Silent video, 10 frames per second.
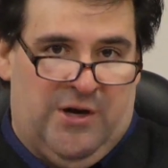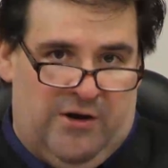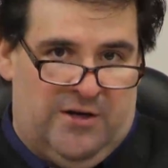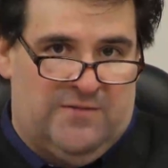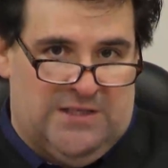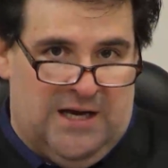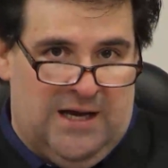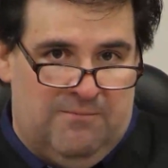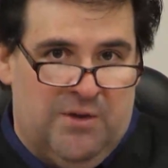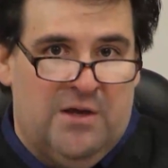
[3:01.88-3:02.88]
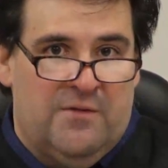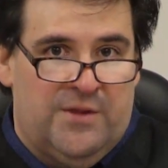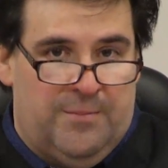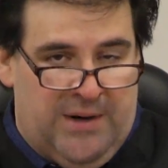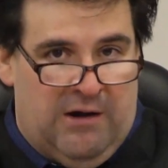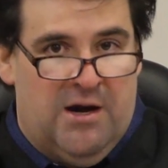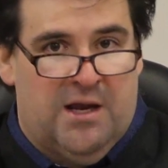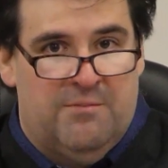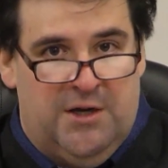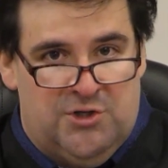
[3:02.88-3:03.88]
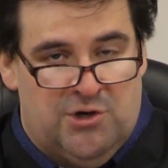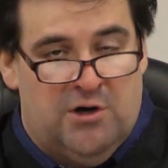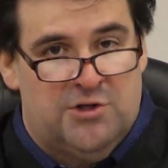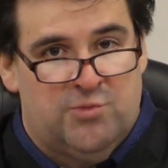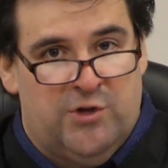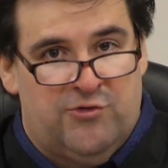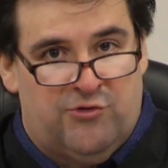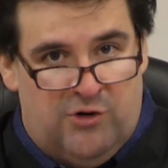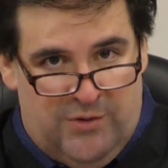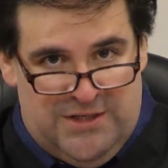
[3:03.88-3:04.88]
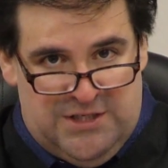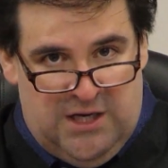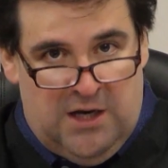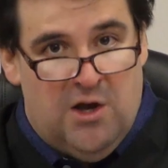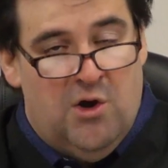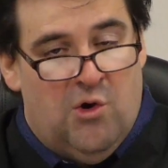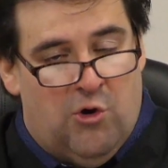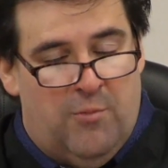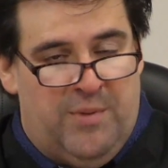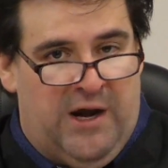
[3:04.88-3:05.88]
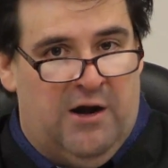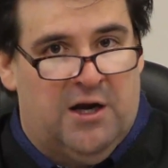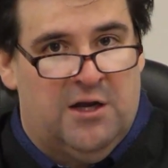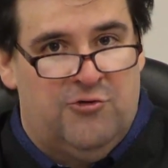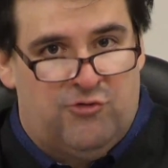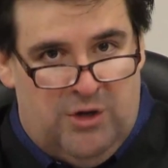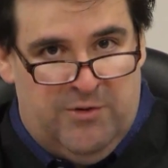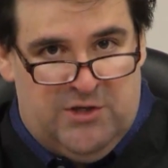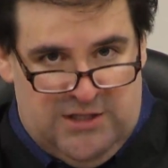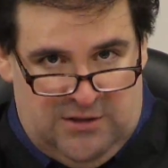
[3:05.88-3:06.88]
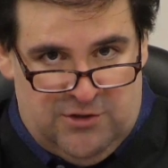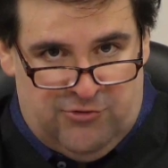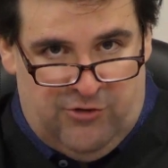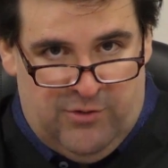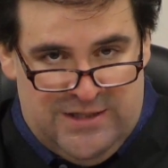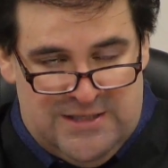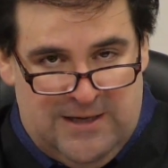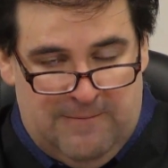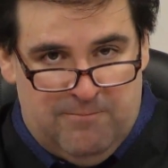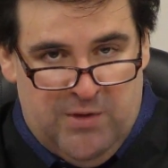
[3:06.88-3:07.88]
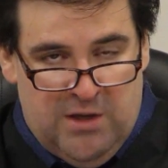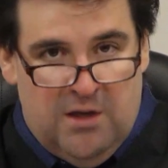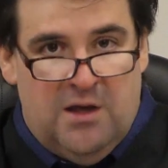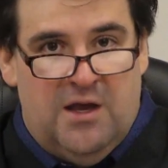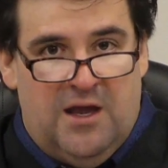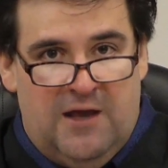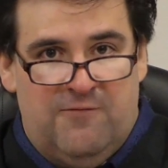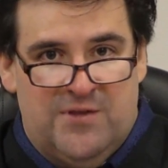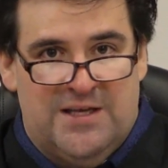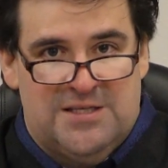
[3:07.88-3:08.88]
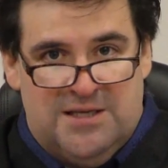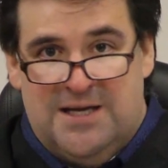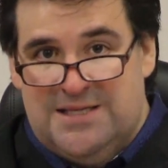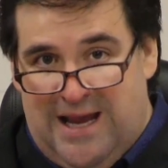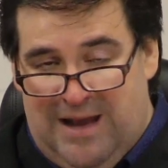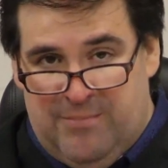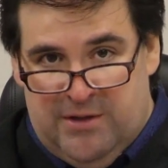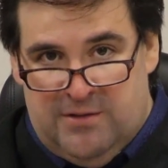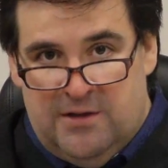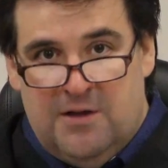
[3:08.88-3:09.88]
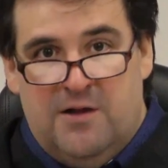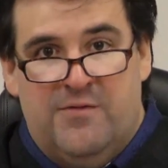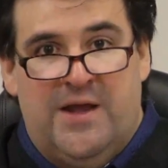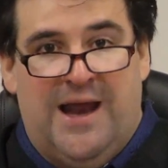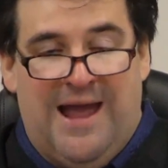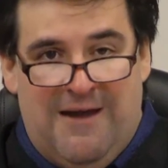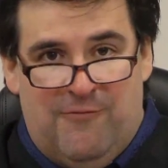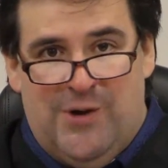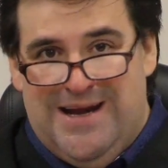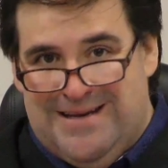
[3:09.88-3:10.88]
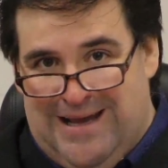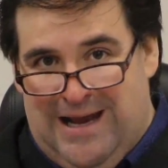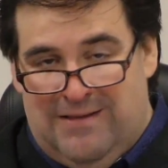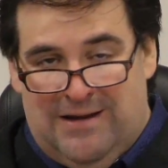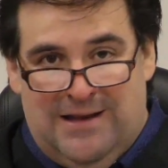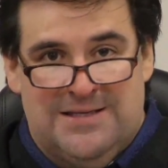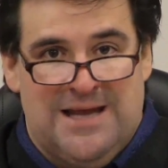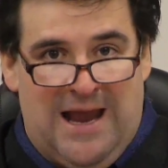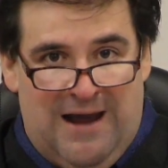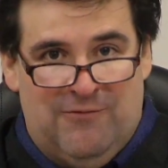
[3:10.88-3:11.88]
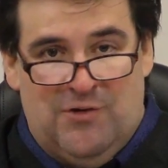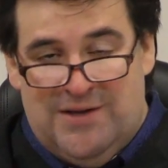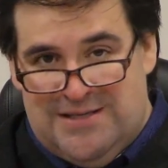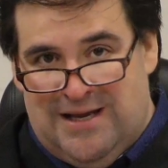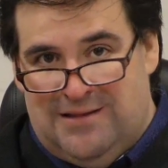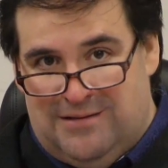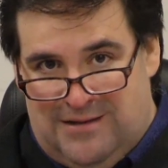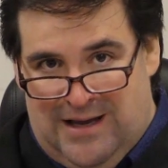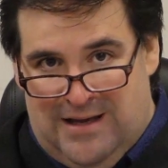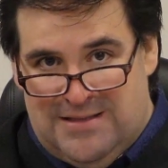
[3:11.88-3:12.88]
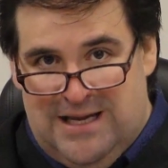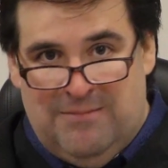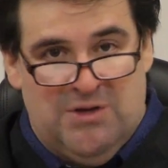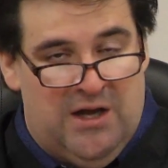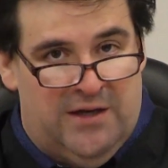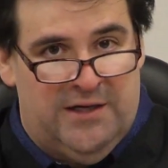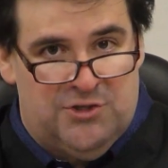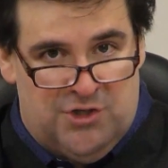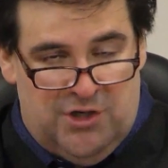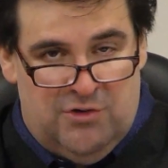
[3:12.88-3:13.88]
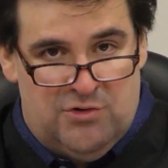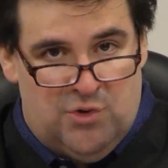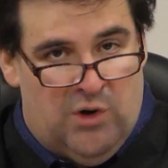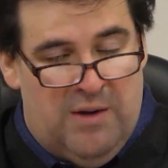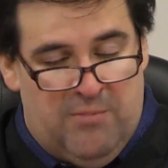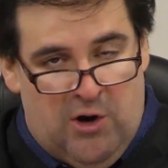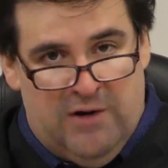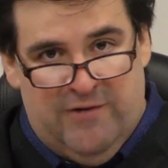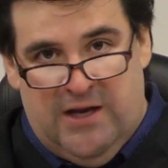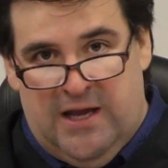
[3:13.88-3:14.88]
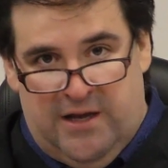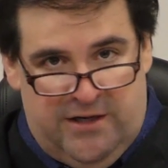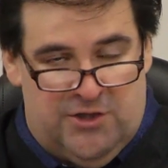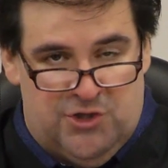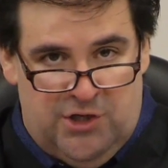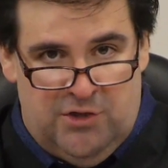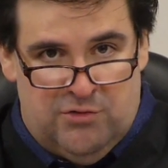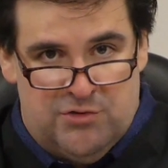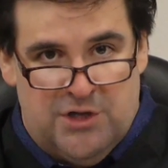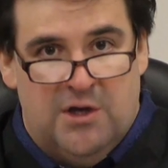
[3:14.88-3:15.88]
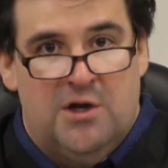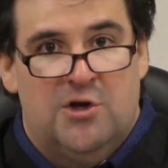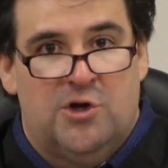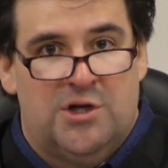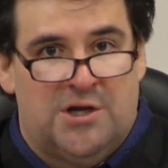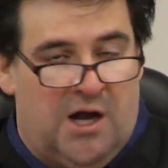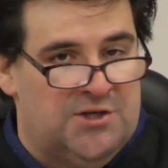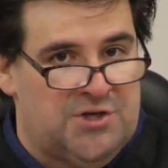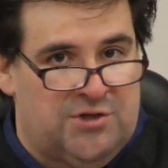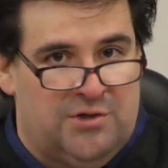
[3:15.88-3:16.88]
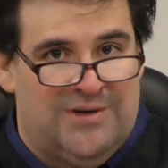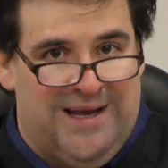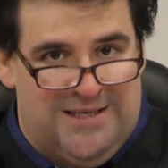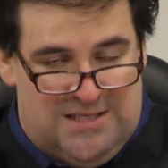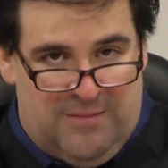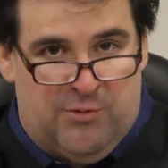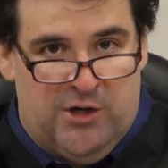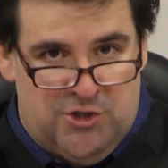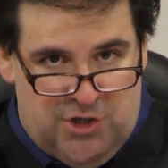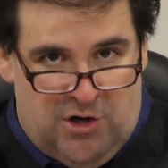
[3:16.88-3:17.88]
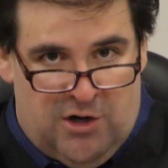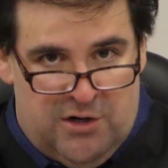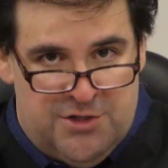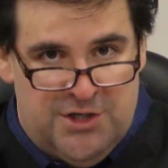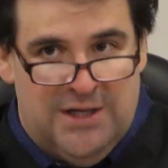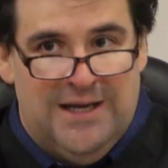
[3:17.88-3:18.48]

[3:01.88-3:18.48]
period of time, the parent can be charged with truancy or parent contributing to truancy. If this does happen, then every day that is after the 10th day deemed unexcused or a part of a day unexcused could constitute a separate charge.